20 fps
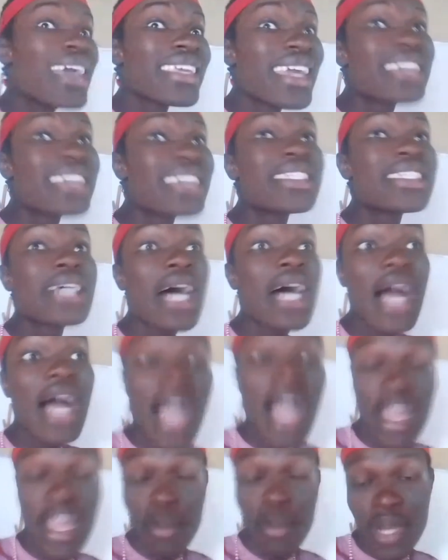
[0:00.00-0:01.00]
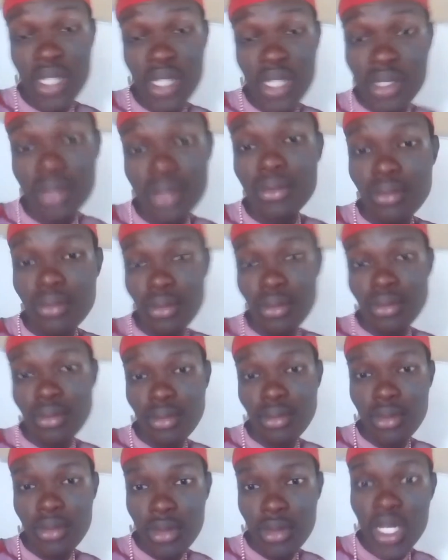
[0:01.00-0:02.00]
get higher marks.
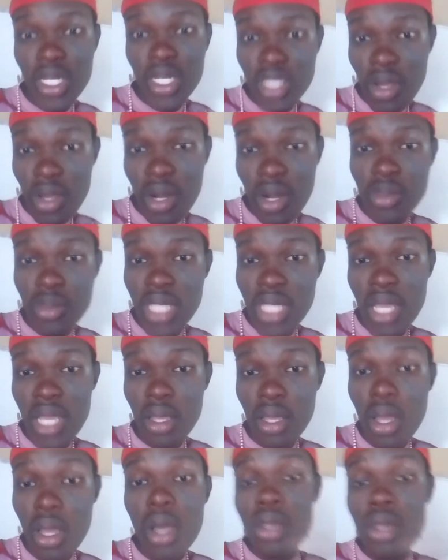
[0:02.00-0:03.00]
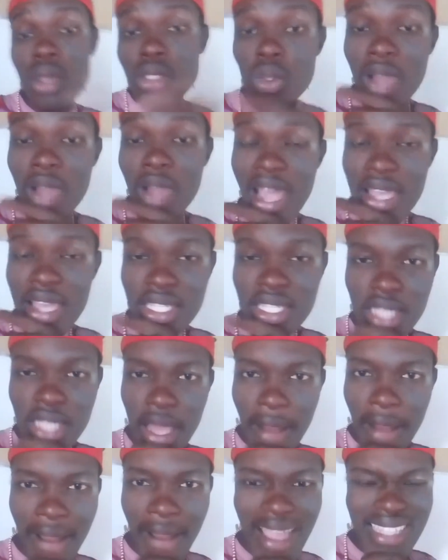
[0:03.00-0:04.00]
You understand what I'm saying? So guys,
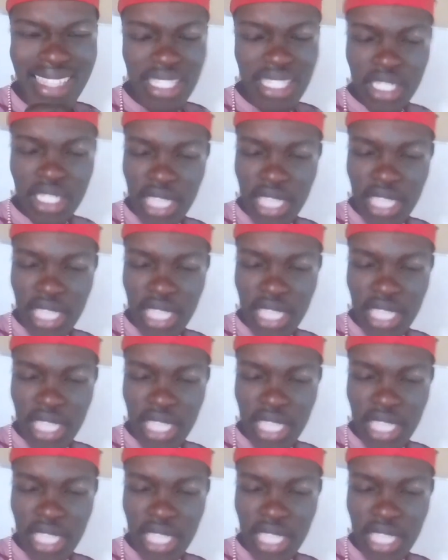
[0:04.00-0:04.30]
I